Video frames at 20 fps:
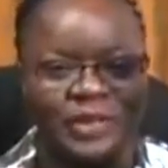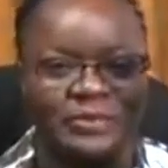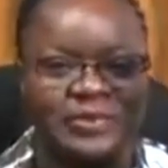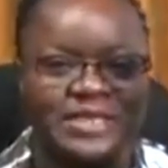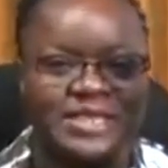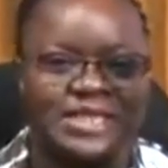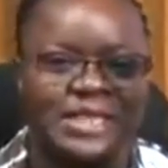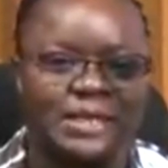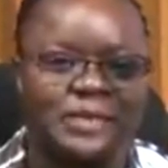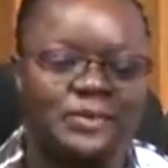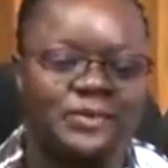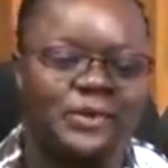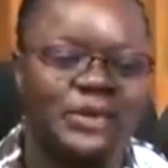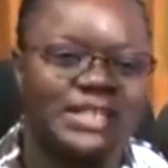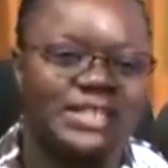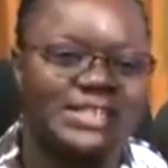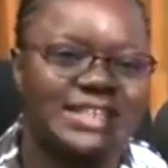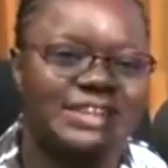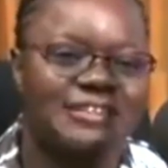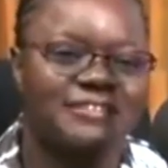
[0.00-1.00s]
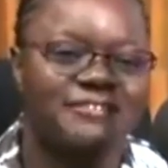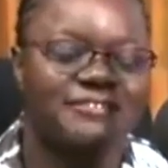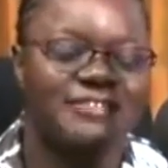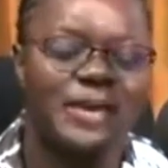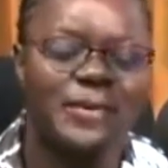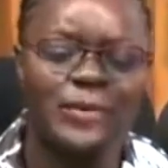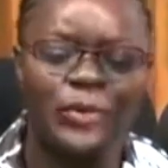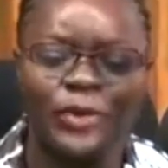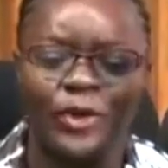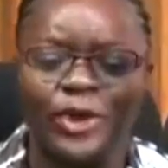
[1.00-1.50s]
will be celebrated
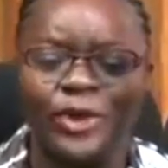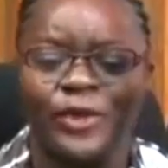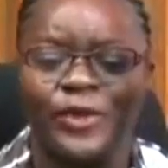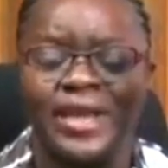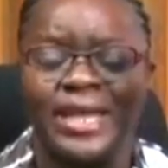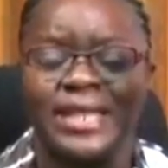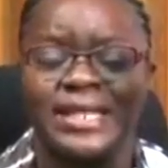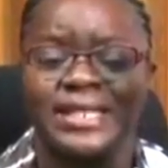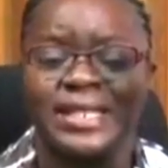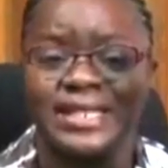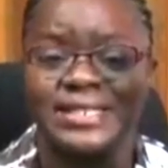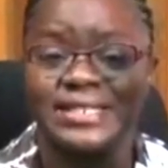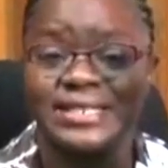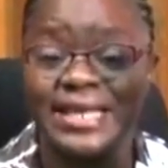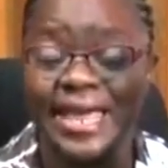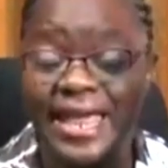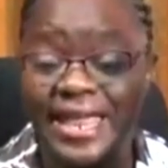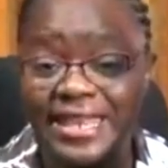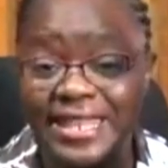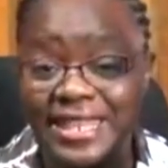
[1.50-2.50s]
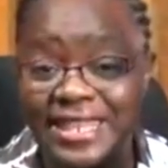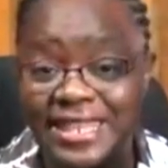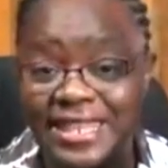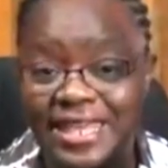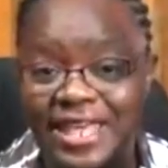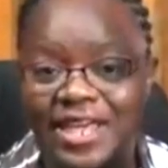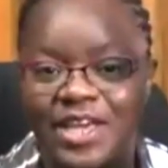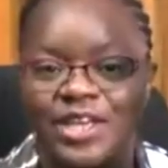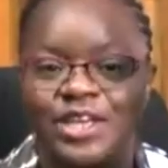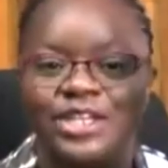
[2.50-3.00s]
February the
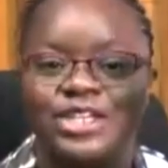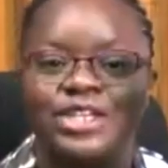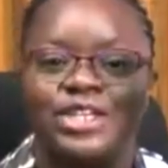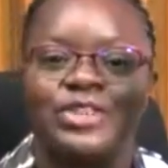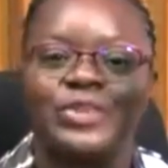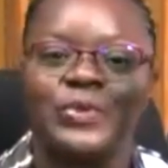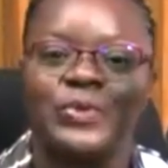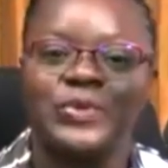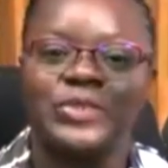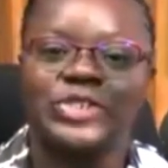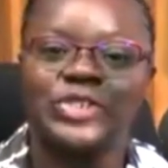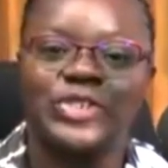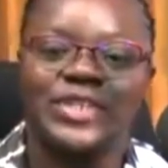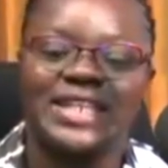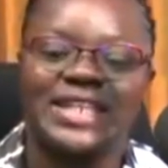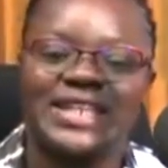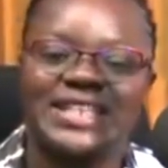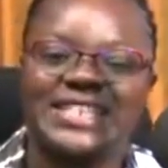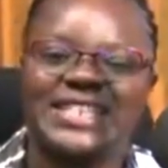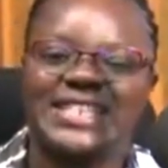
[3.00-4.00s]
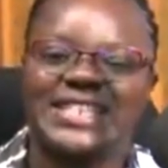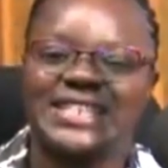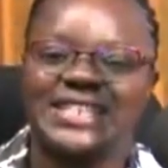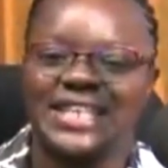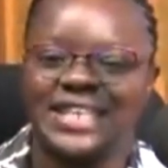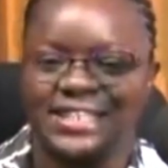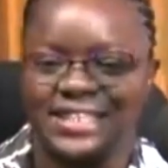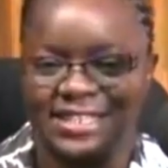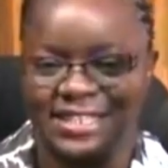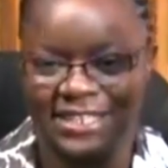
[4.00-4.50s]
10th through to the
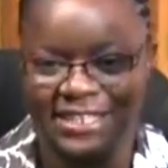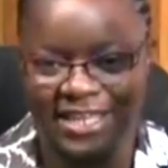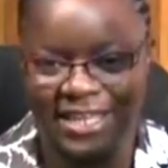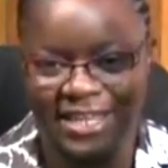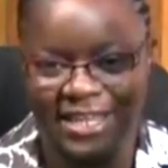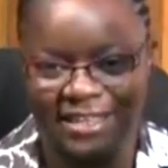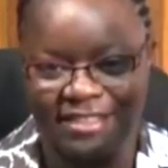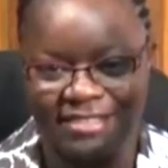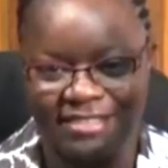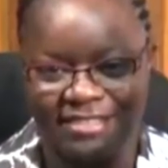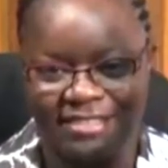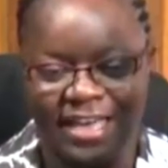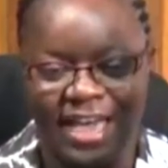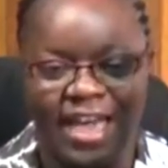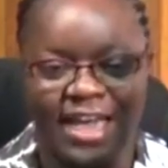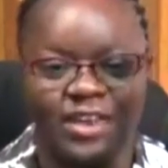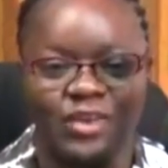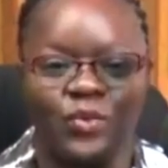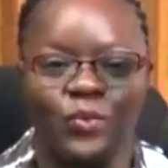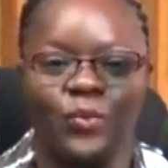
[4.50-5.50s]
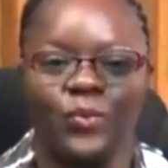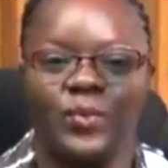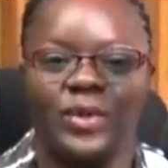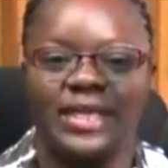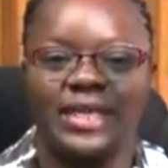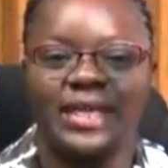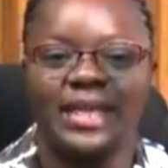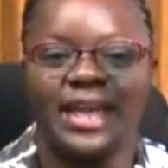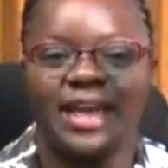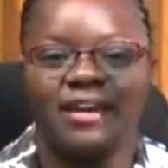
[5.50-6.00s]
16th. And
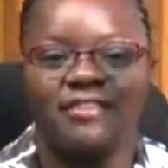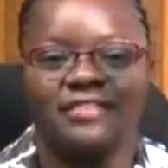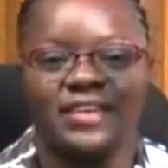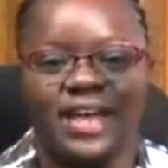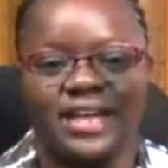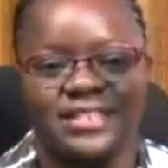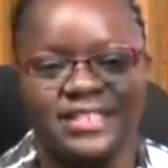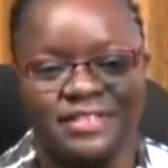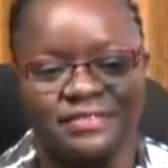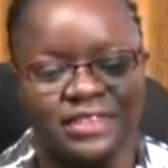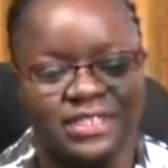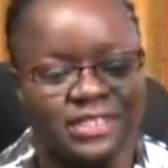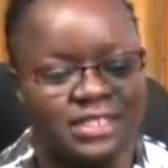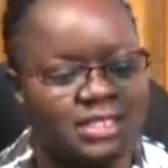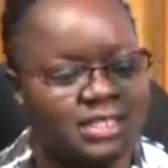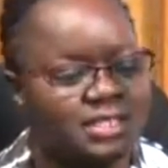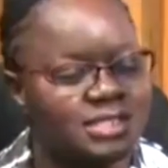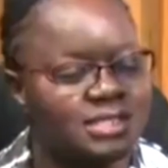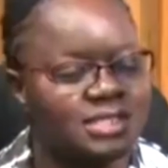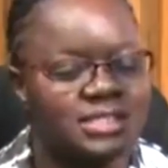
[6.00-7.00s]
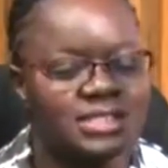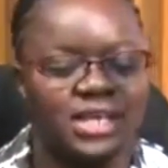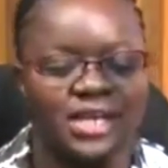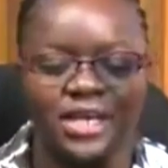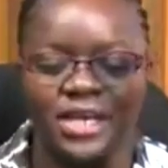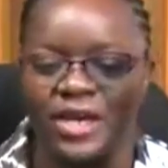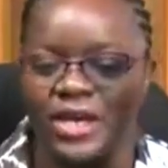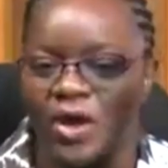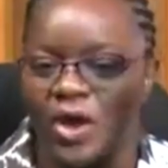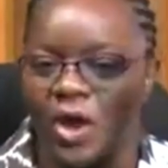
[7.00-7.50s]
we have activities
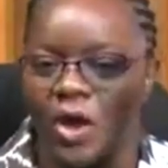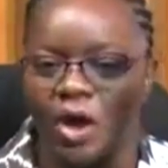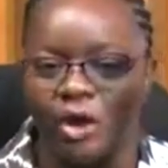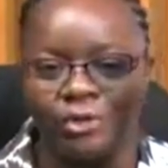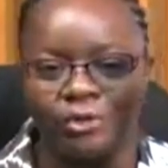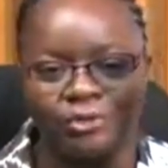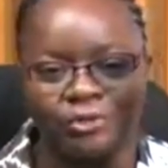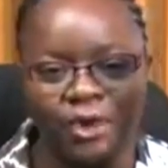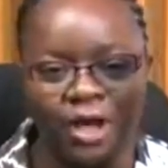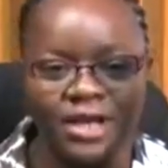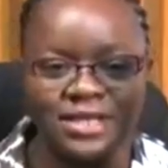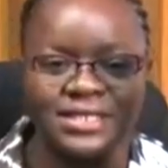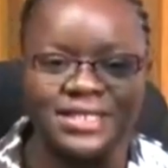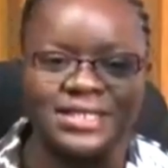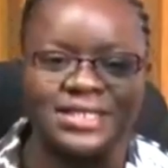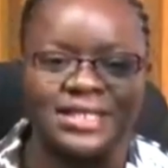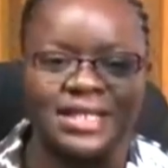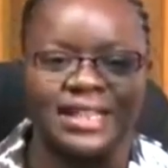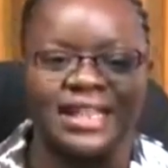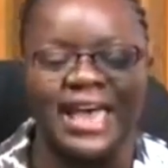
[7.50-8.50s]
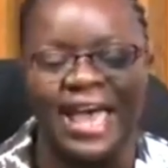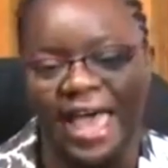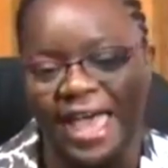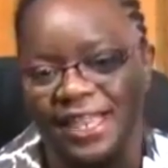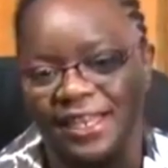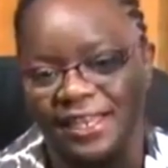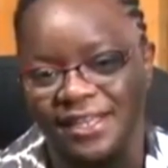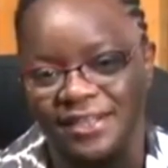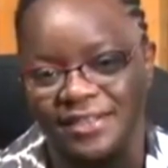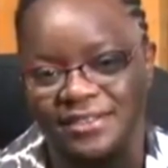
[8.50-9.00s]
across the
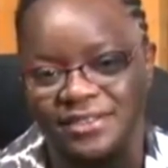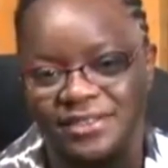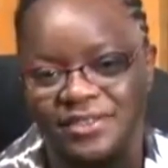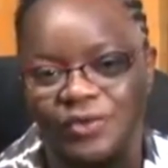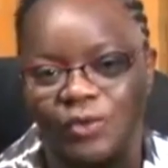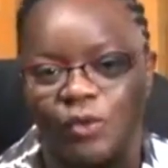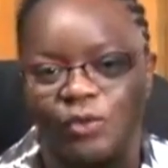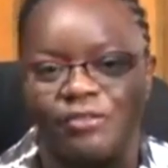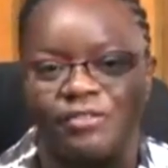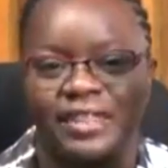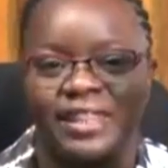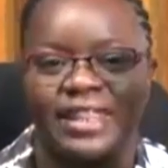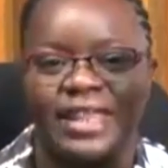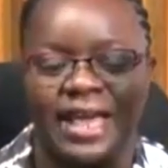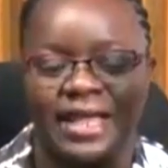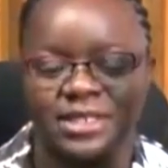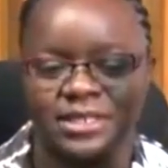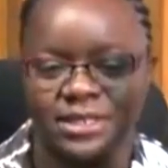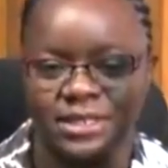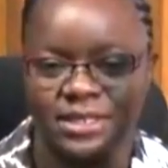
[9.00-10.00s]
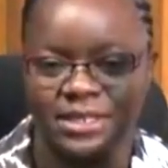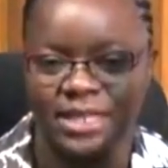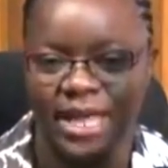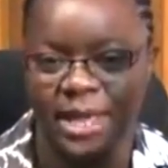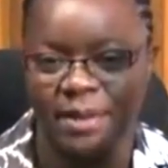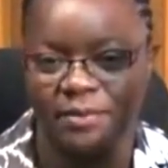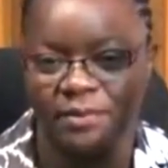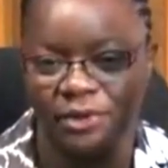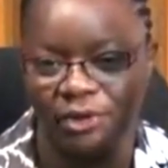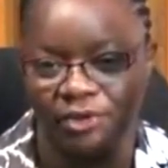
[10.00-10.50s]
island over that
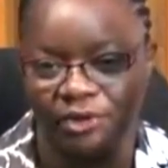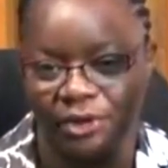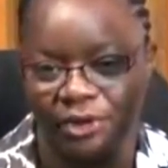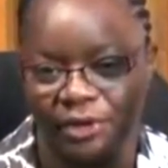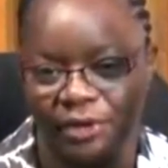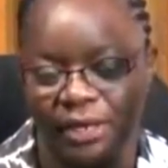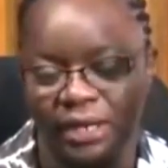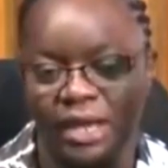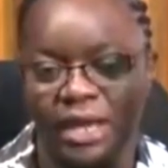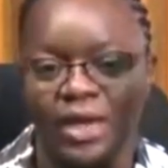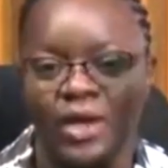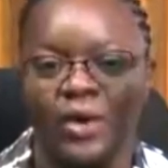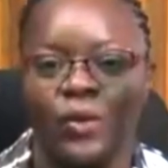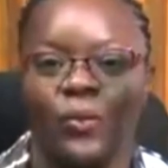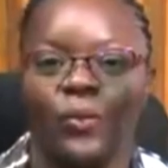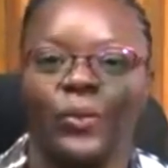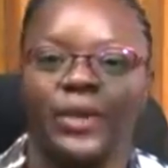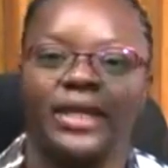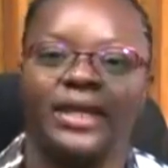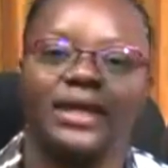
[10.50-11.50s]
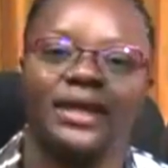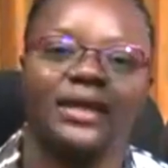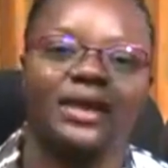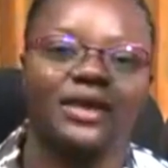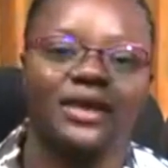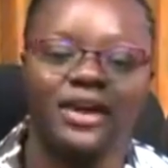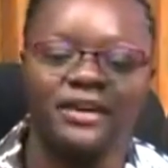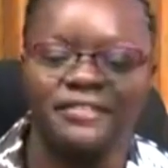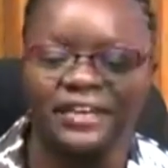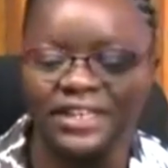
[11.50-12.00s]
time period. We
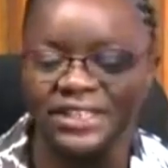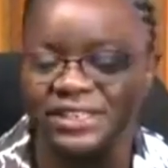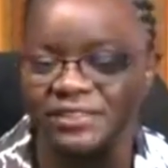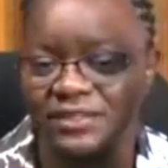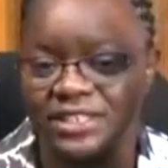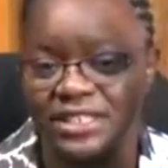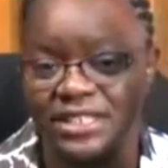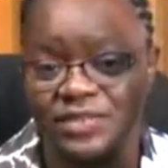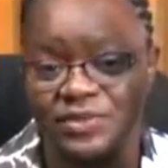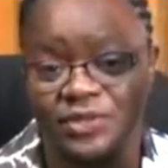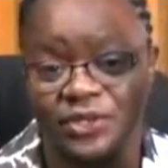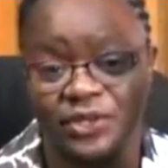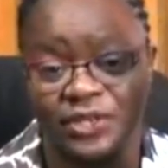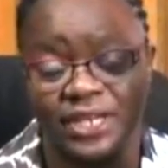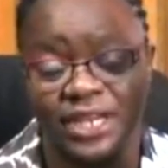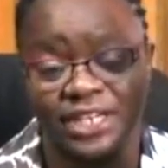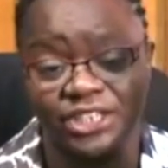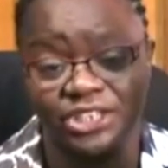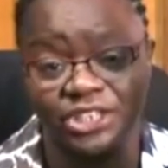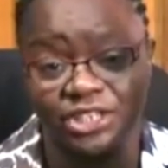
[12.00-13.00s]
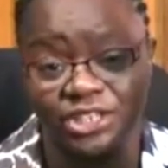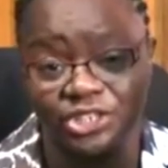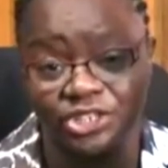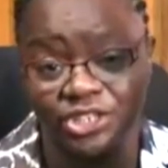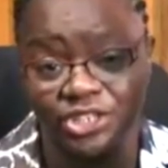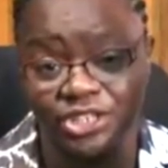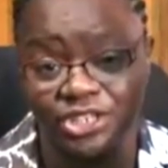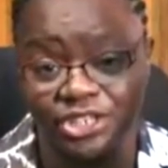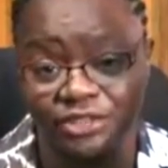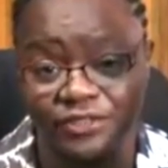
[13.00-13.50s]
kick off activities with our National
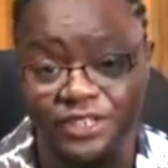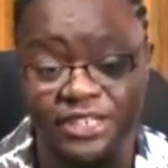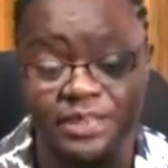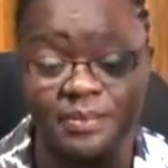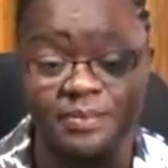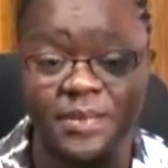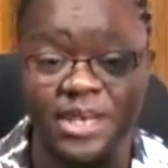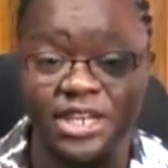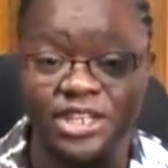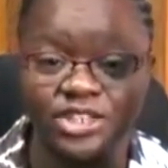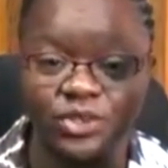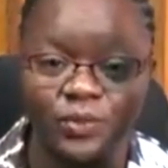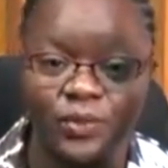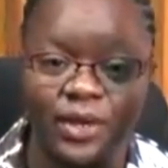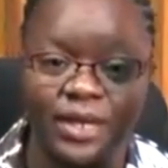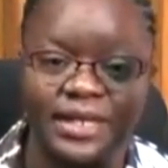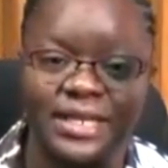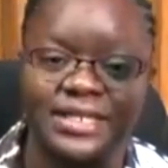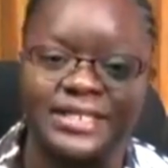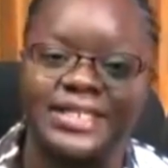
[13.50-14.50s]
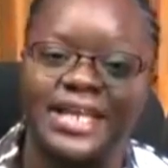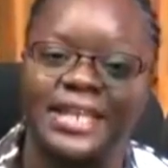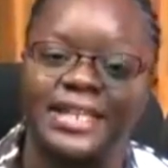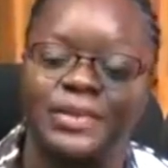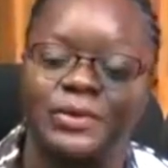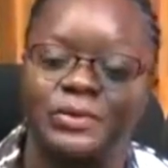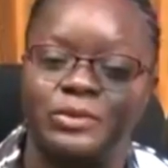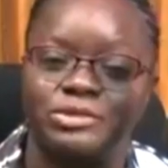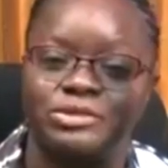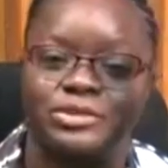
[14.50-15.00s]
Church Service. The major one is at
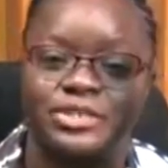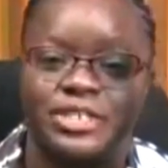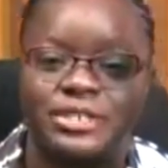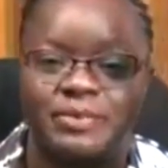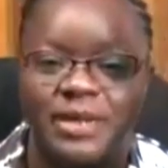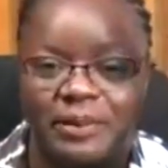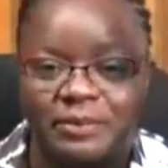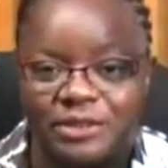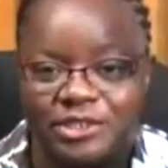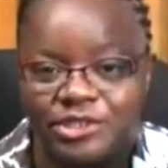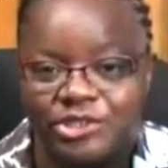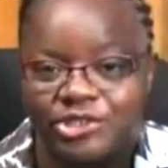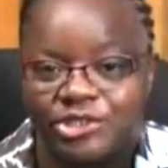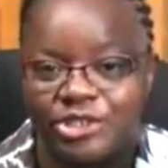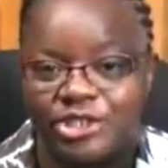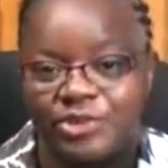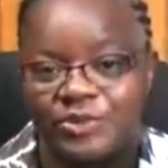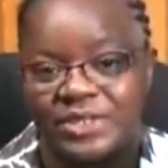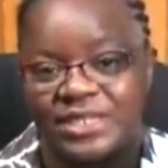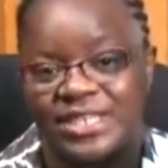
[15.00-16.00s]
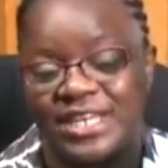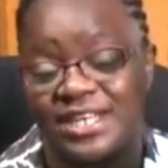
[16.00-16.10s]
the Otrius Baptist Church. We